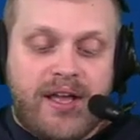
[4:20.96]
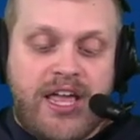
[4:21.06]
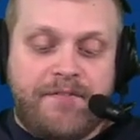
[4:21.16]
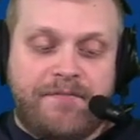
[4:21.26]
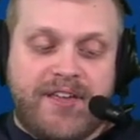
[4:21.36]

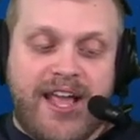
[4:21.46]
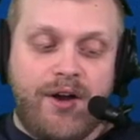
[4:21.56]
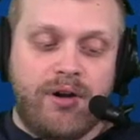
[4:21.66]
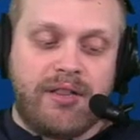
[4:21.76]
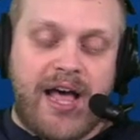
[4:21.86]
If
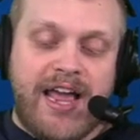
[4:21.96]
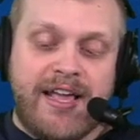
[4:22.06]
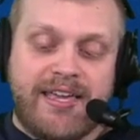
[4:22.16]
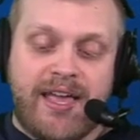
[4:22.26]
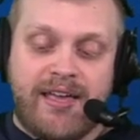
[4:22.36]

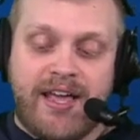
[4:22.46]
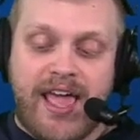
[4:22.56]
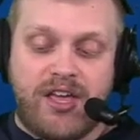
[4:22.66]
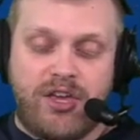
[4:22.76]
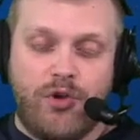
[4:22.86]
Carolina can get
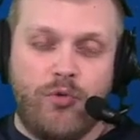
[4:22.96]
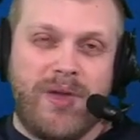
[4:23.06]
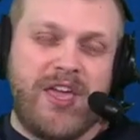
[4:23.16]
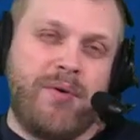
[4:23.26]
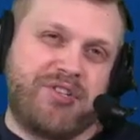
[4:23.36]
a
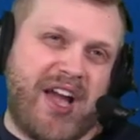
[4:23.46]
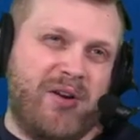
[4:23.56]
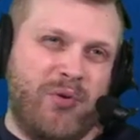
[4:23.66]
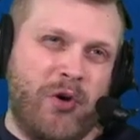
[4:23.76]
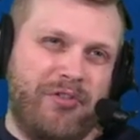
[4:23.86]
QB, which I
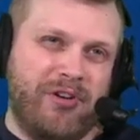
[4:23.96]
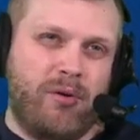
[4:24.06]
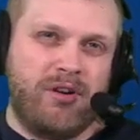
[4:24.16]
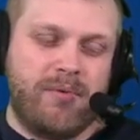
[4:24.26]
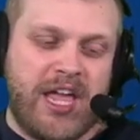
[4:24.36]
don't know if they're
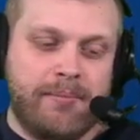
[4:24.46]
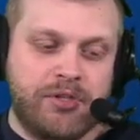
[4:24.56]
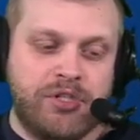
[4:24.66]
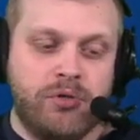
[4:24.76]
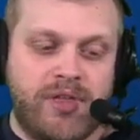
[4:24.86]
going to be
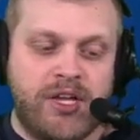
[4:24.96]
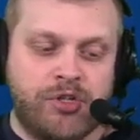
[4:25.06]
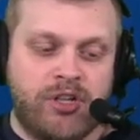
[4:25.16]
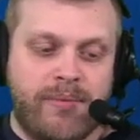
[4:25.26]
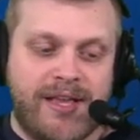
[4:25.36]
able to, they
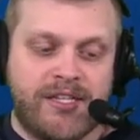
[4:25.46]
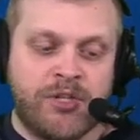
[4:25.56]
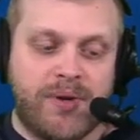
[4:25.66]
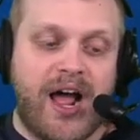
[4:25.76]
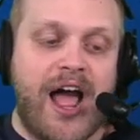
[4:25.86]
certainly make
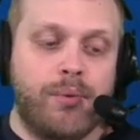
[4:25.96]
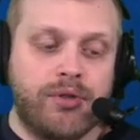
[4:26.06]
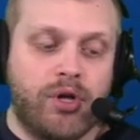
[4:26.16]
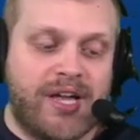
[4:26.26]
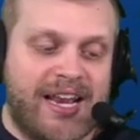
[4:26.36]
sense, but I
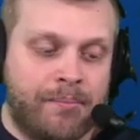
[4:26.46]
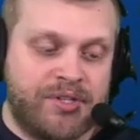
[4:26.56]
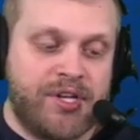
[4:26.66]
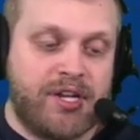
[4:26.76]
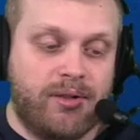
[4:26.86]
would look at in
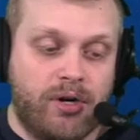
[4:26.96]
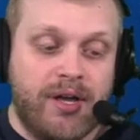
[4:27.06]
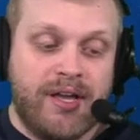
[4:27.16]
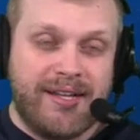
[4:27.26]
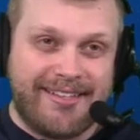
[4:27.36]
particular
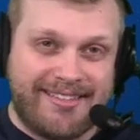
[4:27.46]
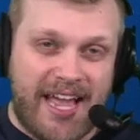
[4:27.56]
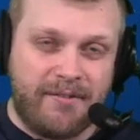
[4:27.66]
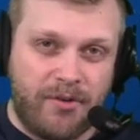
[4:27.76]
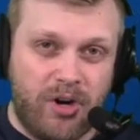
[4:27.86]

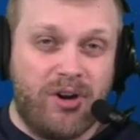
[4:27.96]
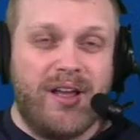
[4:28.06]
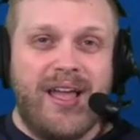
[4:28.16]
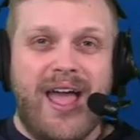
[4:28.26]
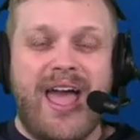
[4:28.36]
Denver
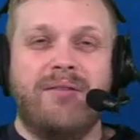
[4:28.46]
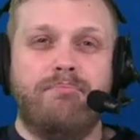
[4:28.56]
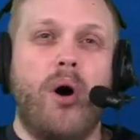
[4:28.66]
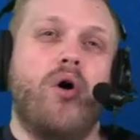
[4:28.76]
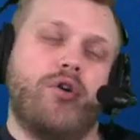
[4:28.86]

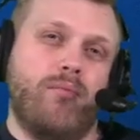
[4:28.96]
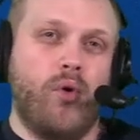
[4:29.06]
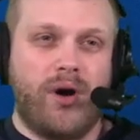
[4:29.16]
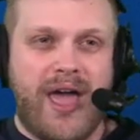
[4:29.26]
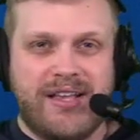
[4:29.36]
and
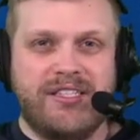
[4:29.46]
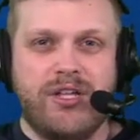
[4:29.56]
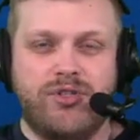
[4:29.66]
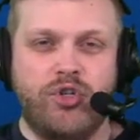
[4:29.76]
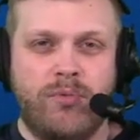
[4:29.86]
Baltimore as
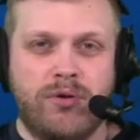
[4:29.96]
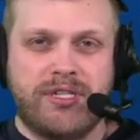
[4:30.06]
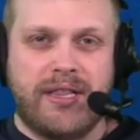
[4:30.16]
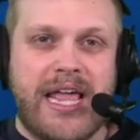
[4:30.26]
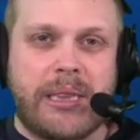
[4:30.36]
the two
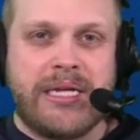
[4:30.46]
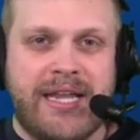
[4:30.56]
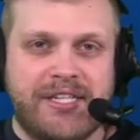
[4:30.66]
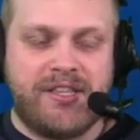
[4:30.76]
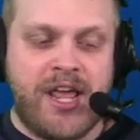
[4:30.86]
most likely
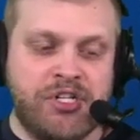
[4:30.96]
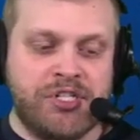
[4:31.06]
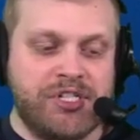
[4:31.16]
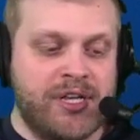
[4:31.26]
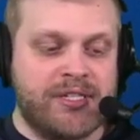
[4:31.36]

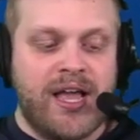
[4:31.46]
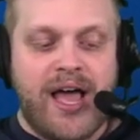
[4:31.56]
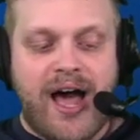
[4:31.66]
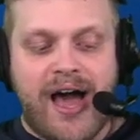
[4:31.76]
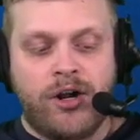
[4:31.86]
destinations because
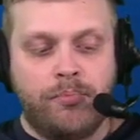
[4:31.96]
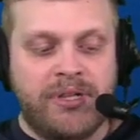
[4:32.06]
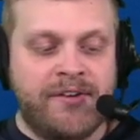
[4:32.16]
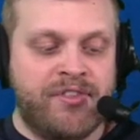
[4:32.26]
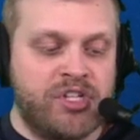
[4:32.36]
I don't
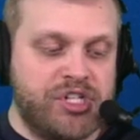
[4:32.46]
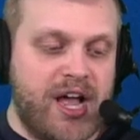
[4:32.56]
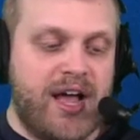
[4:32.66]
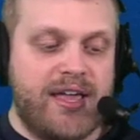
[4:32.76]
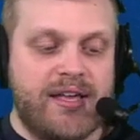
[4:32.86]
believe in the
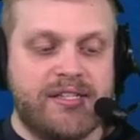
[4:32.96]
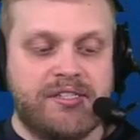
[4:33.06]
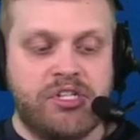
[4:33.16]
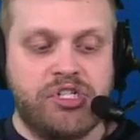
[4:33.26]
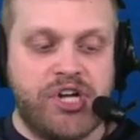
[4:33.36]

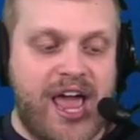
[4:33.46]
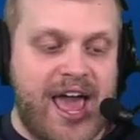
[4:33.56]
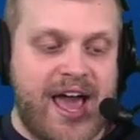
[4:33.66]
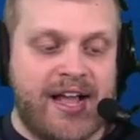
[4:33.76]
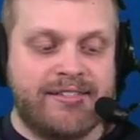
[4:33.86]
Giants, the
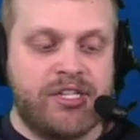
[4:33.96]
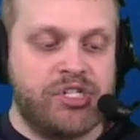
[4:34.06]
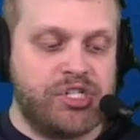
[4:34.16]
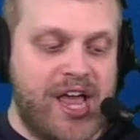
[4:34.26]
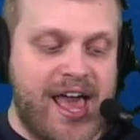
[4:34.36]
Jags, the
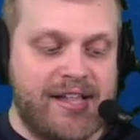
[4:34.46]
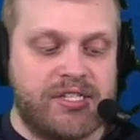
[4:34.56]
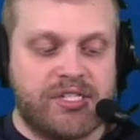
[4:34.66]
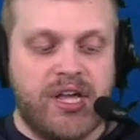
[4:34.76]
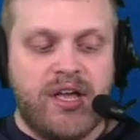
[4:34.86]

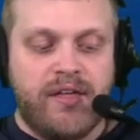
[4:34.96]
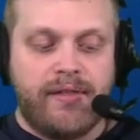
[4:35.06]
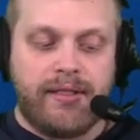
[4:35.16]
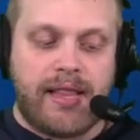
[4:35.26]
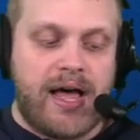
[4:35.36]
Jets,
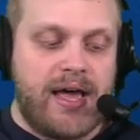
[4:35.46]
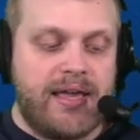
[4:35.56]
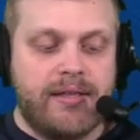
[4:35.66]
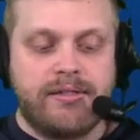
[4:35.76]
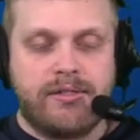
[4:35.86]
the
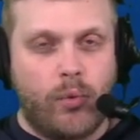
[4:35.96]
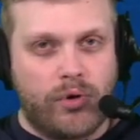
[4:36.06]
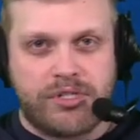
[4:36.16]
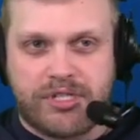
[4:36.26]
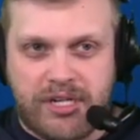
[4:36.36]
Lions,
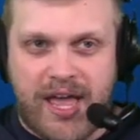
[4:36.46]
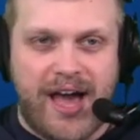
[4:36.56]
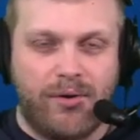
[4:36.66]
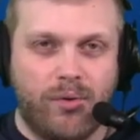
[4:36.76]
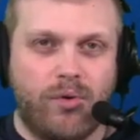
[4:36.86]
or
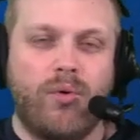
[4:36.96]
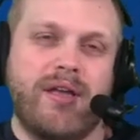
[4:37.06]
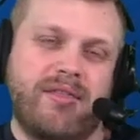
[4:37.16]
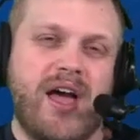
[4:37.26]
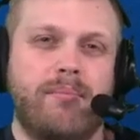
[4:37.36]
Seattle
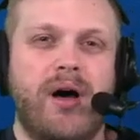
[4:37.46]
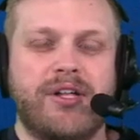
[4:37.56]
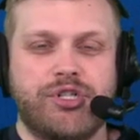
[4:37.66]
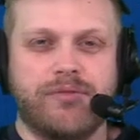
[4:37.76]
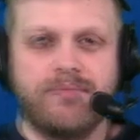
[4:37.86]
quite that
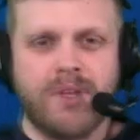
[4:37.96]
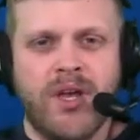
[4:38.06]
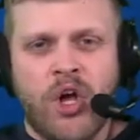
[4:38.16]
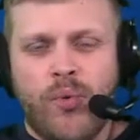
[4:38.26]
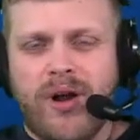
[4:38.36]
much.
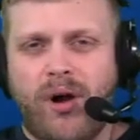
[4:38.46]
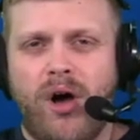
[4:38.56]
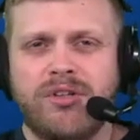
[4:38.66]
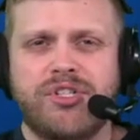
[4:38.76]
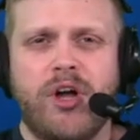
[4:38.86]
We are
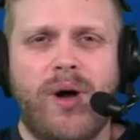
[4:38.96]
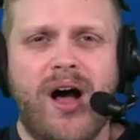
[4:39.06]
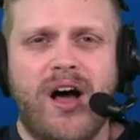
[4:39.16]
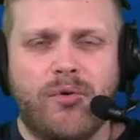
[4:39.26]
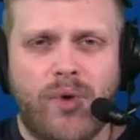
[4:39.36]
also
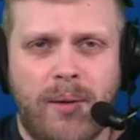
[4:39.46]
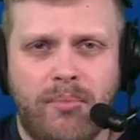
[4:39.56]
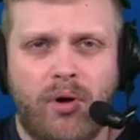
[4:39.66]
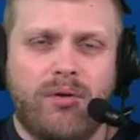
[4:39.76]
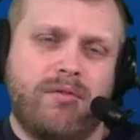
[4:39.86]
on
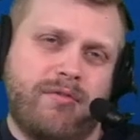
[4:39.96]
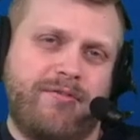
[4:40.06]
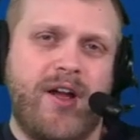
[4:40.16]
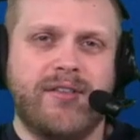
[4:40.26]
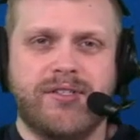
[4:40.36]
Rumble,
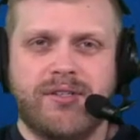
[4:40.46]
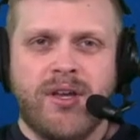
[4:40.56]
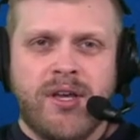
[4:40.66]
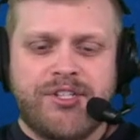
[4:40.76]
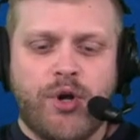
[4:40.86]
friends.
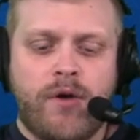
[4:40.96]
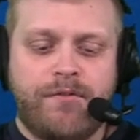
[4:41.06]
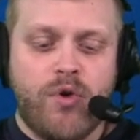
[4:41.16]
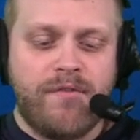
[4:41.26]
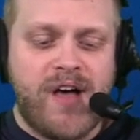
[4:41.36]
So
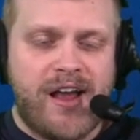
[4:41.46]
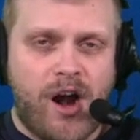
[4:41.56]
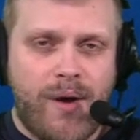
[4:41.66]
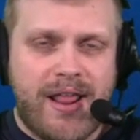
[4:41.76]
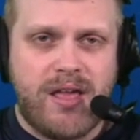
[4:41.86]
if you have not
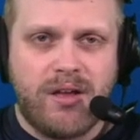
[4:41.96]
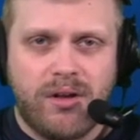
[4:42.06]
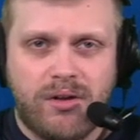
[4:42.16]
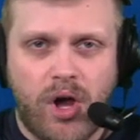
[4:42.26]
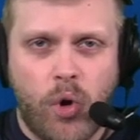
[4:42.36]
already,
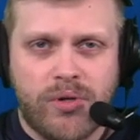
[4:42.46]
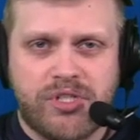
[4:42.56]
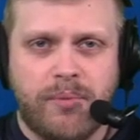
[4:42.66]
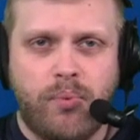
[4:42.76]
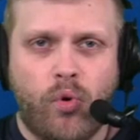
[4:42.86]
go
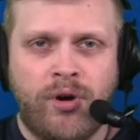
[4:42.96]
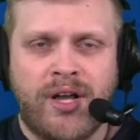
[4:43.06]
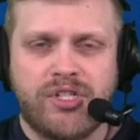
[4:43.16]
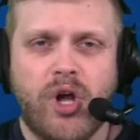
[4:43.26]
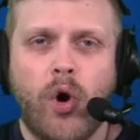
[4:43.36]
support
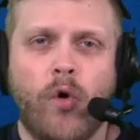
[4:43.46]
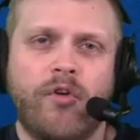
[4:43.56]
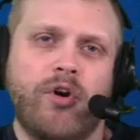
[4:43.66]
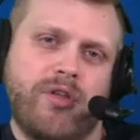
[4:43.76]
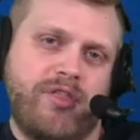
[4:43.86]
us
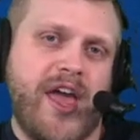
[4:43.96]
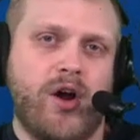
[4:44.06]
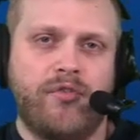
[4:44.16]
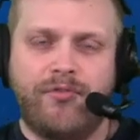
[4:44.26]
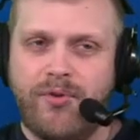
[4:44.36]
over
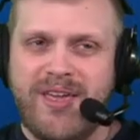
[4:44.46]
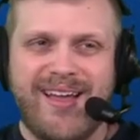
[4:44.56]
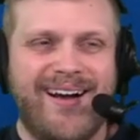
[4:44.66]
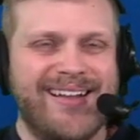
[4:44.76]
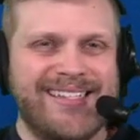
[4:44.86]
there.
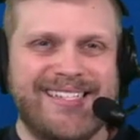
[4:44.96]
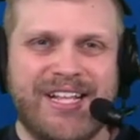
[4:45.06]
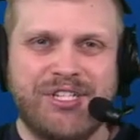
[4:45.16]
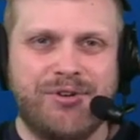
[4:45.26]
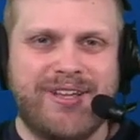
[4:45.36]
Free,
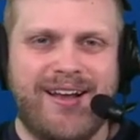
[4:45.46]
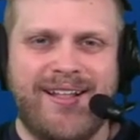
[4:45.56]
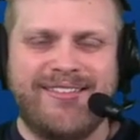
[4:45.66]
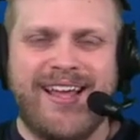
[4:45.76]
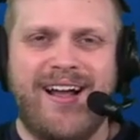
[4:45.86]
uncensored
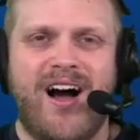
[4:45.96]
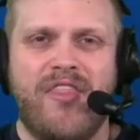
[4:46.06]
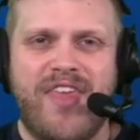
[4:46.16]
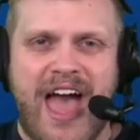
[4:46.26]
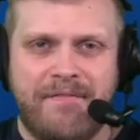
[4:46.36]
content
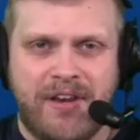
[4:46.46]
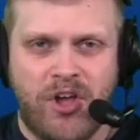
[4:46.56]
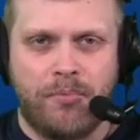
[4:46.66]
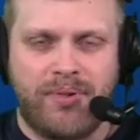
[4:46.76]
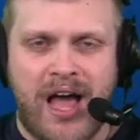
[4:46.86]
on that
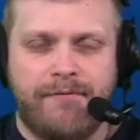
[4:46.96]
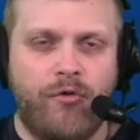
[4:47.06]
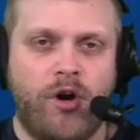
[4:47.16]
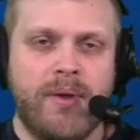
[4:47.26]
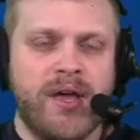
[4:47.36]
video
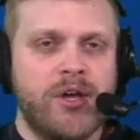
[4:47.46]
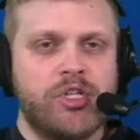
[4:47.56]
platform.